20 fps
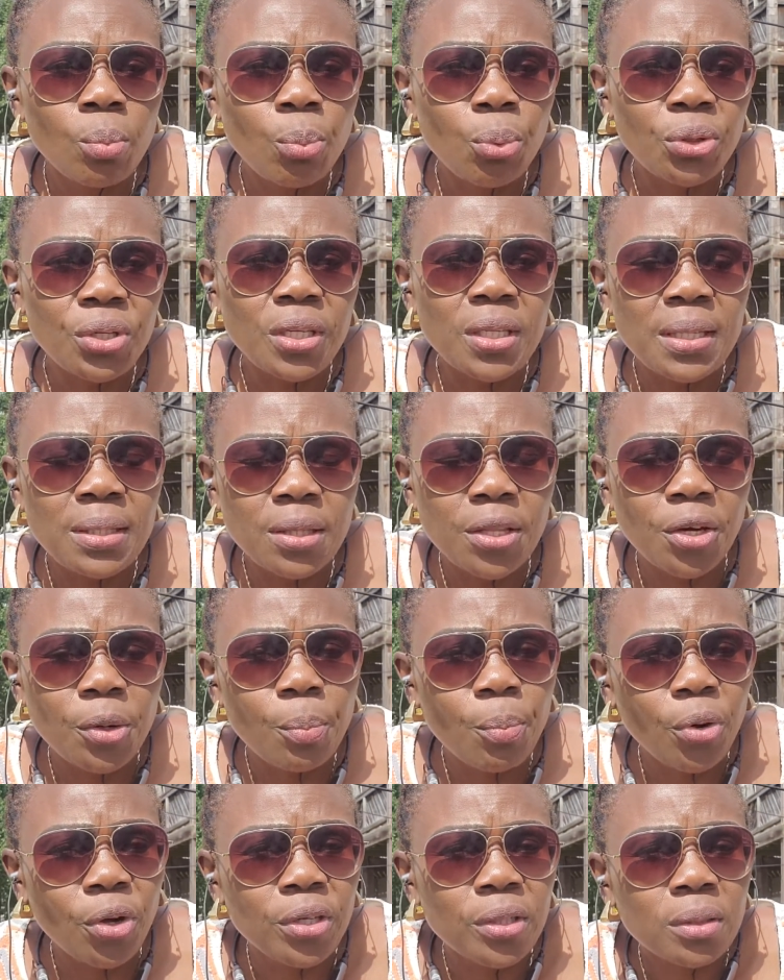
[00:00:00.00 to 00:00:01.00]
put in
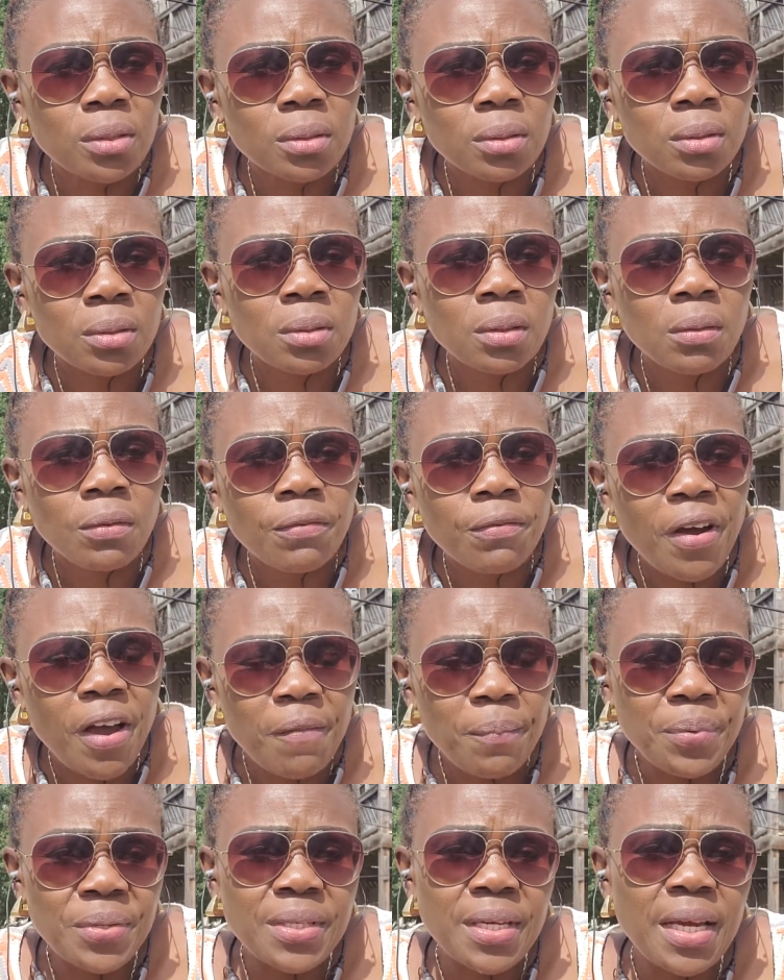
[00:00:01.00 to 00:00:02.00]

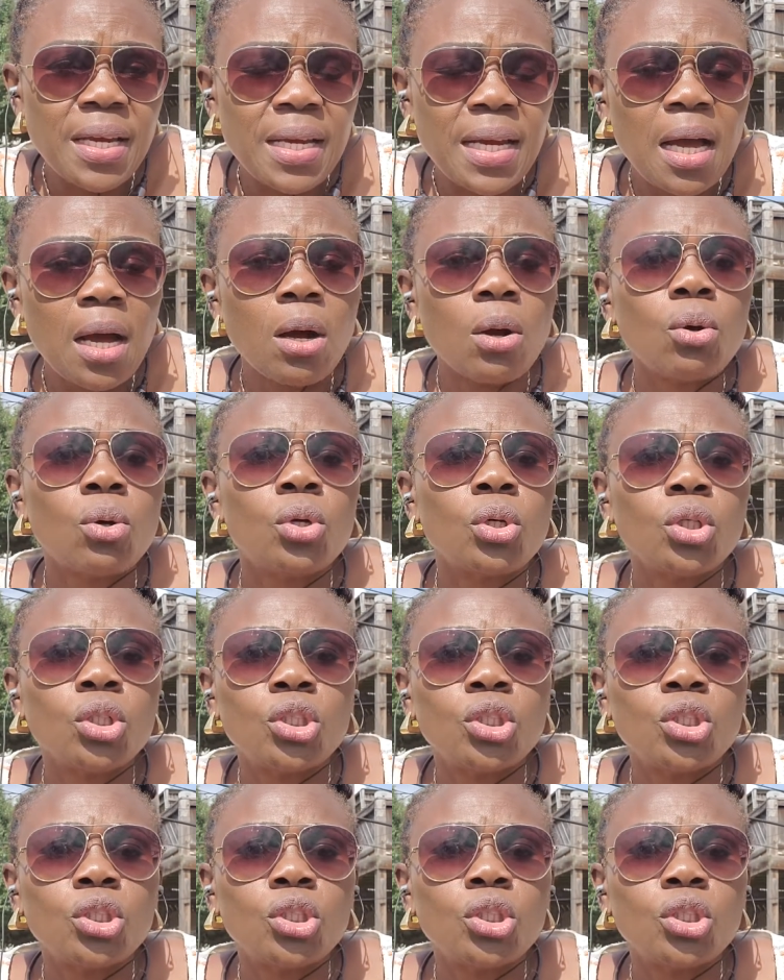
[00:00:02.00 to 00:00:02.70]
3.5% down,